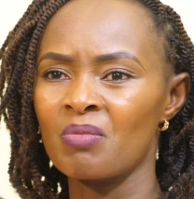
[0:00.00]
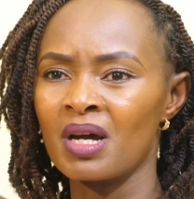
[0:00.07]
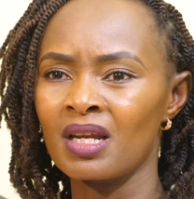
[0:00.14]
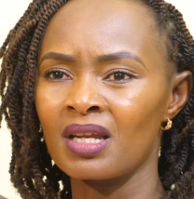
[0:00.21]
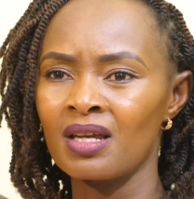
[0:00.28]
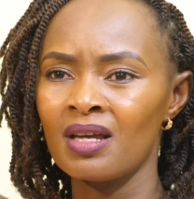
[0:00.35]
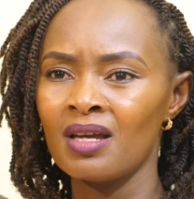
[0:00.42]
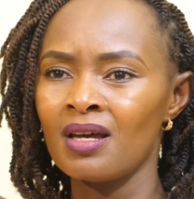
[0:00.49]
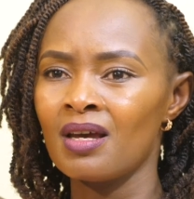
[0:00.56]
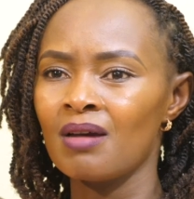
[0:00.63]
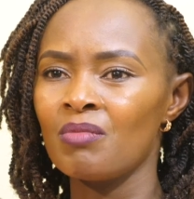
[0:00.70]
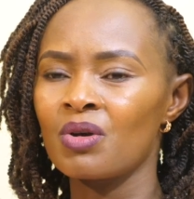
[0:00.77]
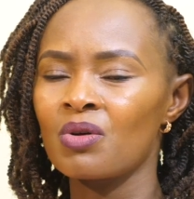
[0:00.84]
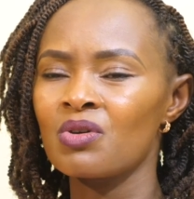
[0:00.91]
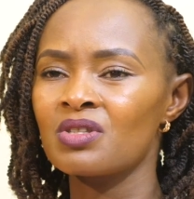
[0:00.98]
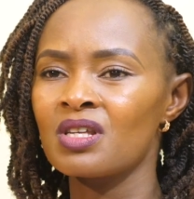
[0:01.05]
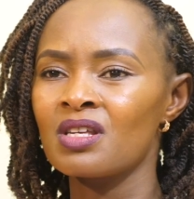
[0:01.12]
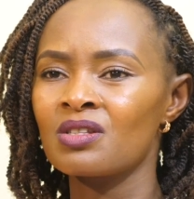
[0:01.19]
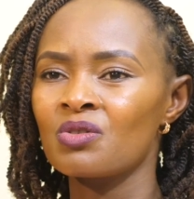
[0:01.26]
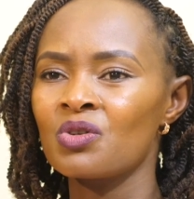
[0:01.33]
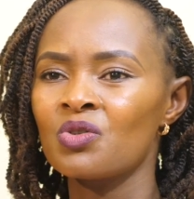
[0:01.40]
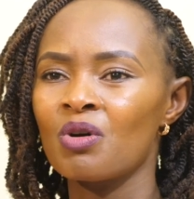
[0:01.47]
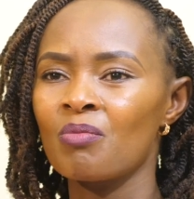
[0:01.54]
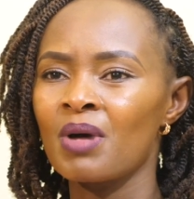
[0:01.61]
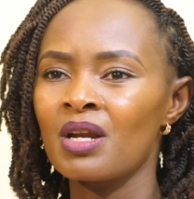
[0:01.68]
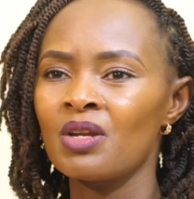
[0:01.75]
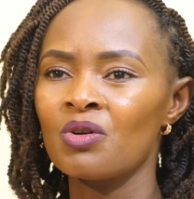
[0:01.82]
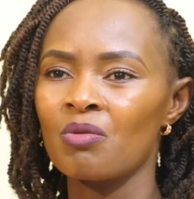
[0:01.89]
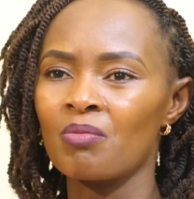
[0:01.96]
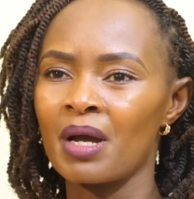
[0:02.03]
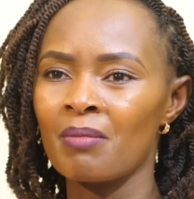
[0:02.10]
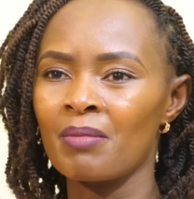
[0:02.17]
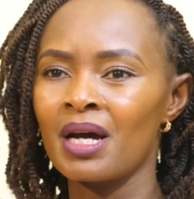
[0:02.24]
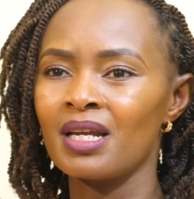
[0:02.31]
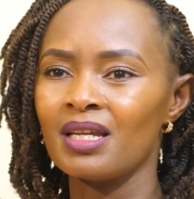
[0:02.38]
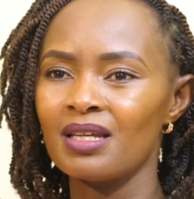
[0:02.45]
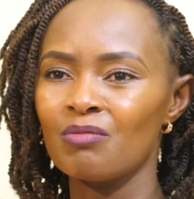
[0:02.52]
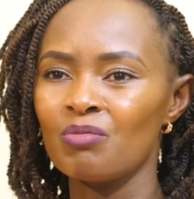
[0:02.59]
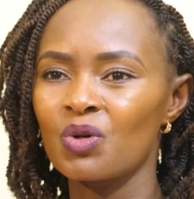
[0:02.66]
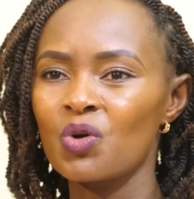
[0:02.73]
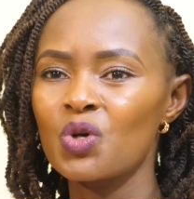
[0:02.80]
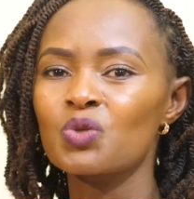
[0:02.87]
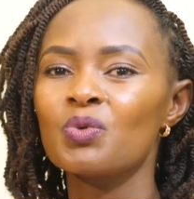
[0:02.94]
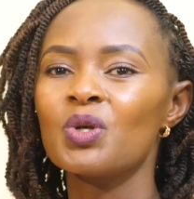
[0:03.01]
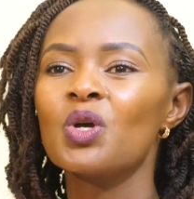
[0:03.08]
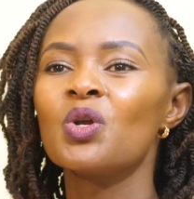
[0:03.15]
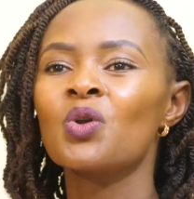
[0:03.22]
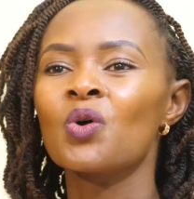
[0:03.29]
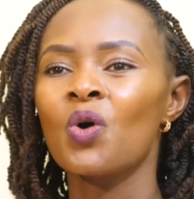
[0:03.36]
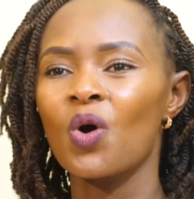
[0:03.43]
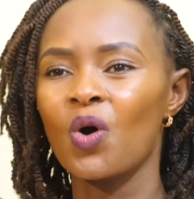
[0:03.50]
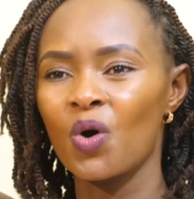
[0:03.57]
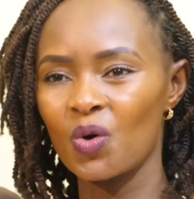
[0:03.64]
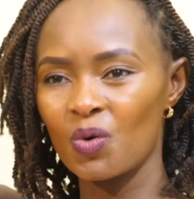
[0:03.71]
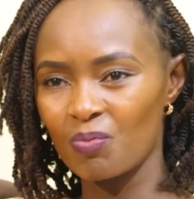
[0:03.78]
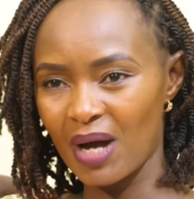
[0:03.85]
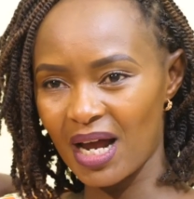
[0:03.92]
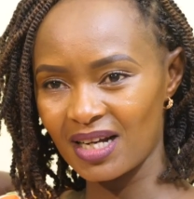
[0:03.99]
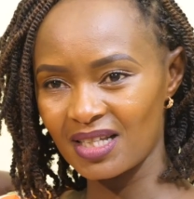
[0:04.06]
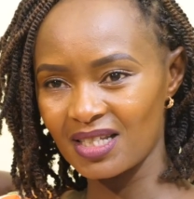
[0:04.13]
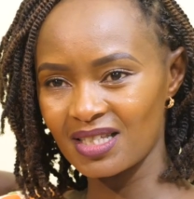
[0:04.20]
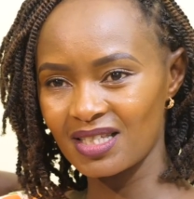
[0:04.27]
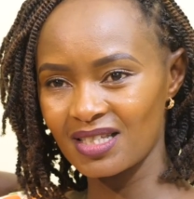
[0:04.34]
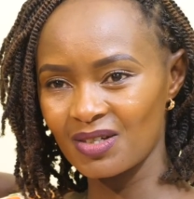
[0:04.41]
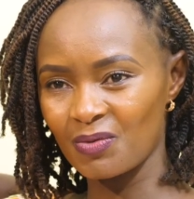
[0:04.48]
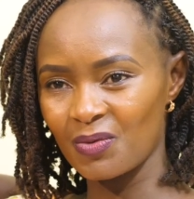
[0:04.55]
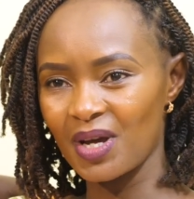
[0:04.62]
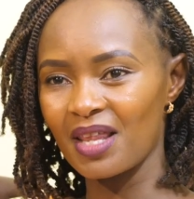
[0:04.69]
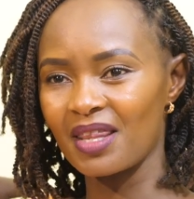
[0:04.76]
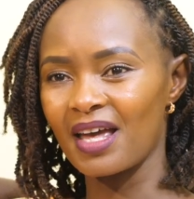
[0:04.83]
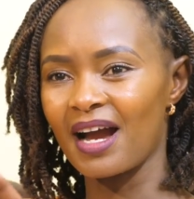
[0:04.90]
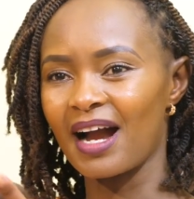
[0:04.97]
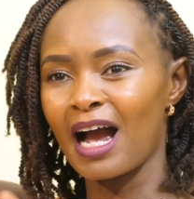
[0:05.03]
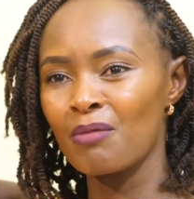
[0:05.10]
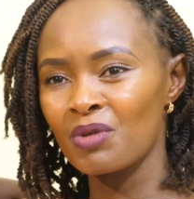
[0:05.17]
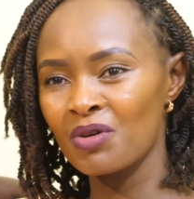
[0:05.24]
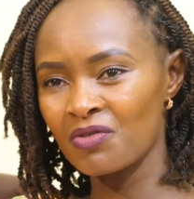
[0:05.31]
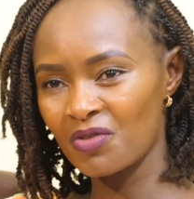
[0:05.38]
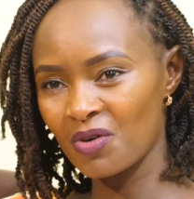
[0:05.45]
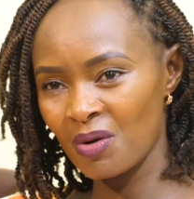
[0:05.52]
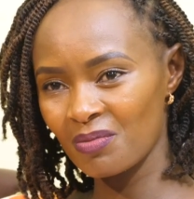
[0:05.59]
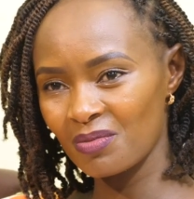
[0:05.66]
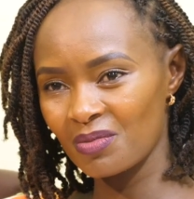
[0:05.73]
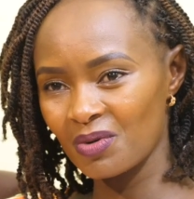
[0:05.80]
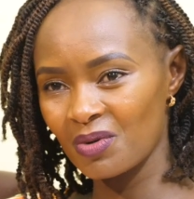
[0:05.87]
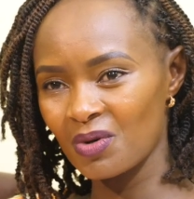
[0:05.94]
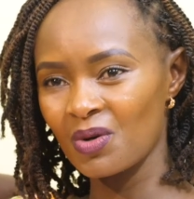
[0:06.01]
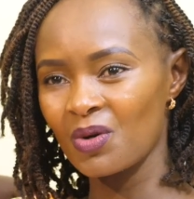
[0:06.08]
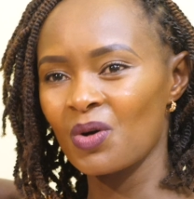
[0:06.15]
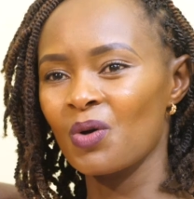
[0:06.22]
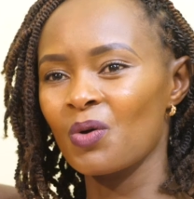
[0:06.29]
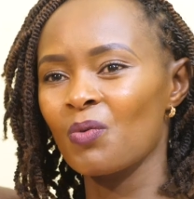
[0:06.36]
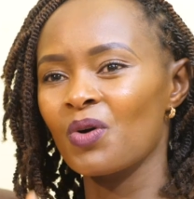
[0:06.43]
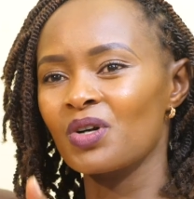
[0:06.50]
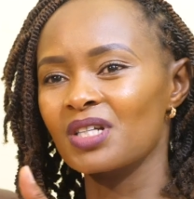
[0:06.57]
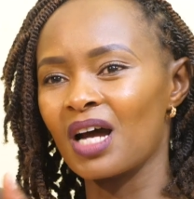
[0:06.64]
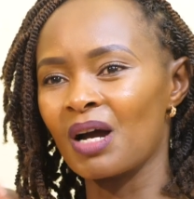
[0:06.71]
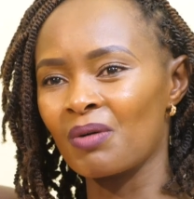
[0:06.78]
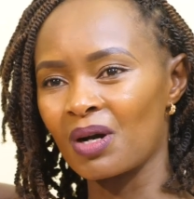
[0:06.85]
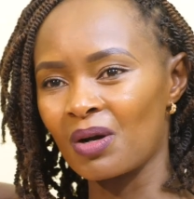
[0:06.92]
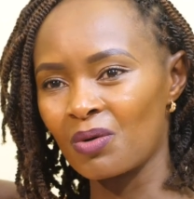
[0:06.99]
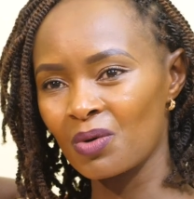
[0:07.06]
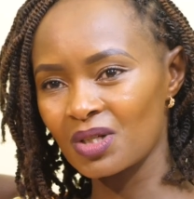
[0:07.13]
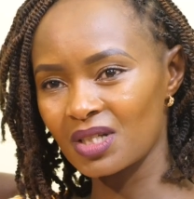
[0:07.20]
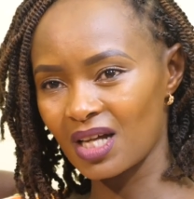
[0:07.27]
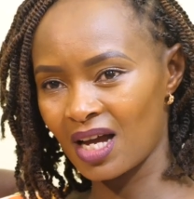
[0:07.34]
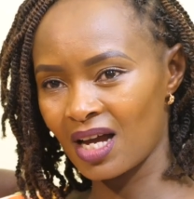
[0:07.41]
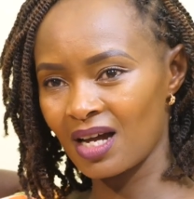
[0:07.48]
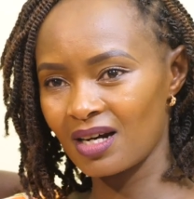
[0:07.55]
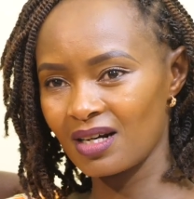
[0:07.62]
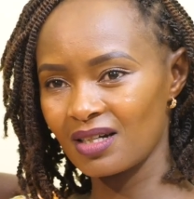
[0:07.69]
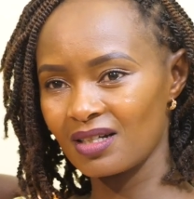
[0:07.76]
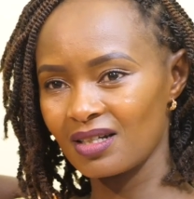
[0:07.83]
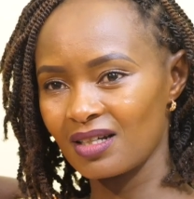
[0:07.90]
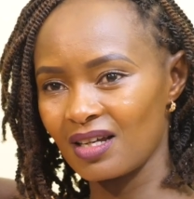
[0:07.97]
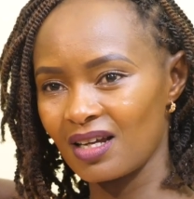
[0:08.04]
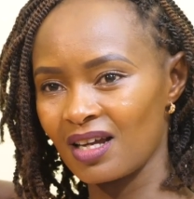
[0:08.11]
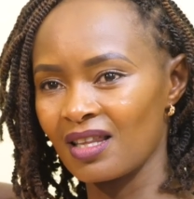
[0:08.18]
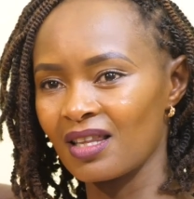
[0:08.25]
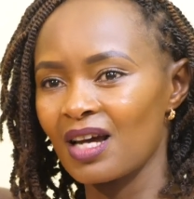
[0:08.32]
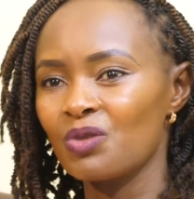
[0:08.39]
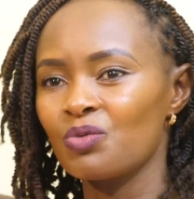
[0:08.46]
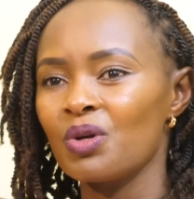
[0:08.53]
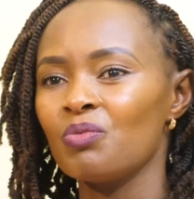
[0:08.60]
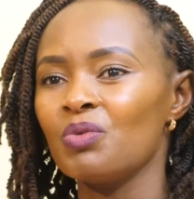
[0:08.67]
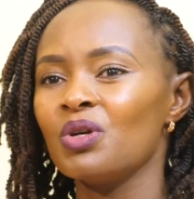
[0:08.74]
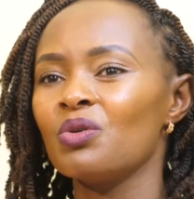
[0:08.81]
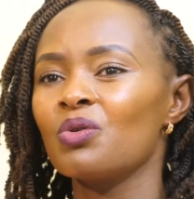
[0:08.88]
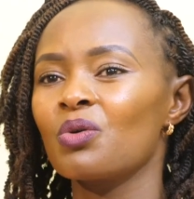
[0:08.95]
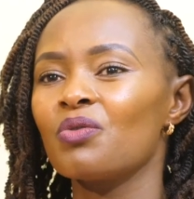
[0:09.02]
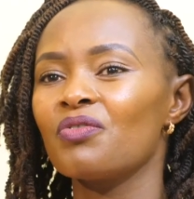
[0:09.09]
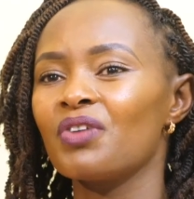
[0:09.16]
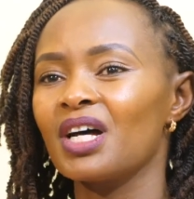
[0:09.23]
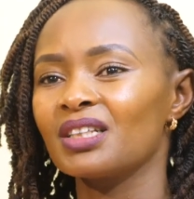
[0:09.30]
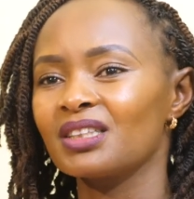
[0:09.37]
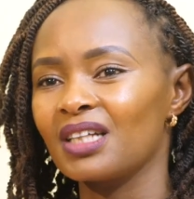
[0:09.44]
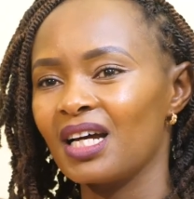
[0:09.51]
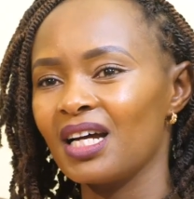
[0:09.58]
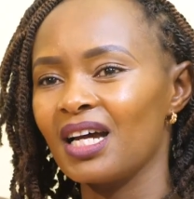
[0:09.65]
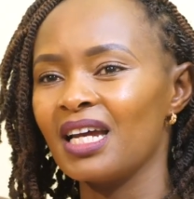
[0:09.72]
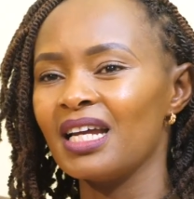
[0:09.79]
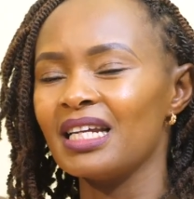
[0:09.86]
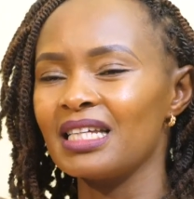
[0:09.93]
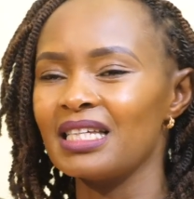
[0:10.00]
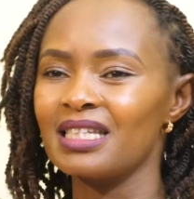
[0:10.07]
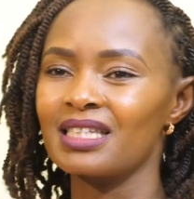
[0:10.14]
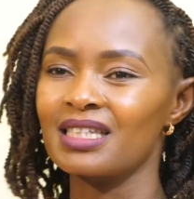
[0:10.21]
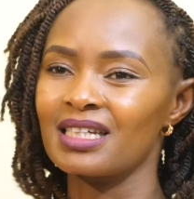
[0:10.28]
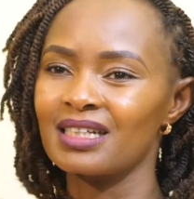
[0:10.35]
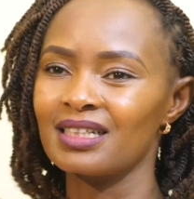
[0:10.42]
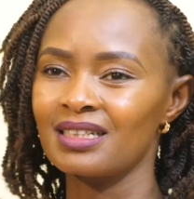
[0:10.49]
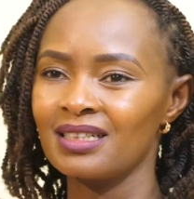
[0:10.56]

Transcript: money, because there's no your money or my money, because we know all monies, where they are coming from, what our goals are, and that way we grow faster and easier.